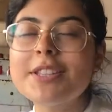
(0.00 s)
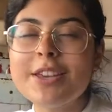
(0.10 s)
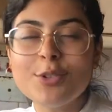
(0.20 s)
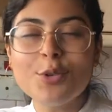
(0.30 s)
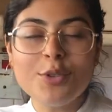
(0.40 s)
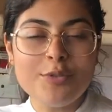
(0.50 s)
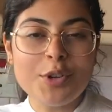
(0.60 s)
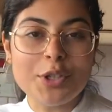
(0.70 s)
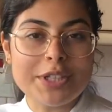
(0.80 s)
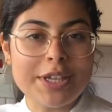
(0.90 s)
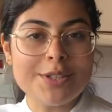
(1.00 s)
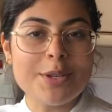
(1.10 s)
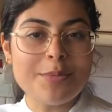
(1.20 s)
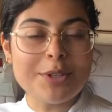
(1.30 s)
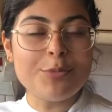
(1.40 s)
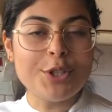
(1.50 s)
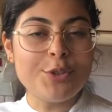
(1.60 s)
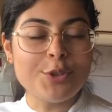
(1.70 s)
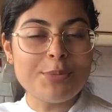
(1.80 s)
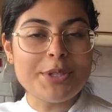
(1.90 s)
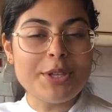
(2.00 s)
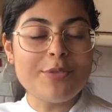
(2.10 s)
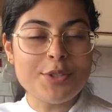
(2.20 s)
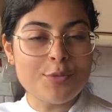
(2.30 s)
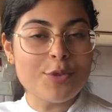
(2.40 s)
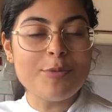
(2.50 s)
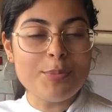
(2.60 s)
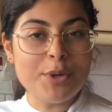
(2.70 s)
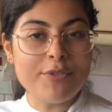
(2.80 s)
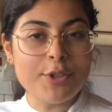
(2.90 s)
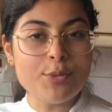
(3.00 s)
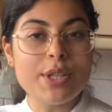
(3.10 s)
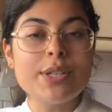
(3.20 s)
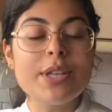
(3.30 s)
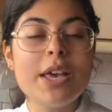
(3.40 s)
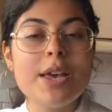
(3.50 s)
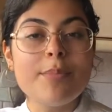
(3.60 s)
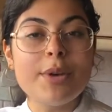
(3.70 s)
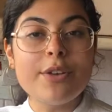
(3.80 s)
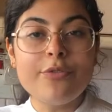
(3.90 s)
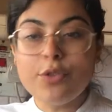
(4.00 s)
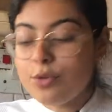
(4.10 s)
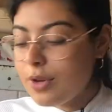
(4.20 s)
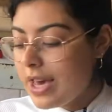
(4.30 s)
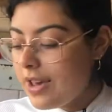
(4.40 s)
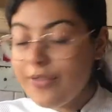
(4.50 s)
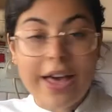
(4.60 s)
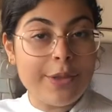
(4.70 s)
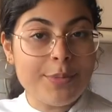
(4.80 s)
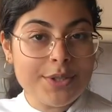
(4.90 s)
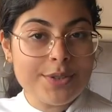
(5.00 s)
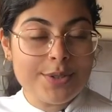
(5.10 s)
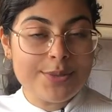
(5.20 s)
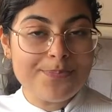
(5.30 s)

I totally forgot to get some and I'm really annoyed at myself because it would have been perfect with this, but if you have almonds,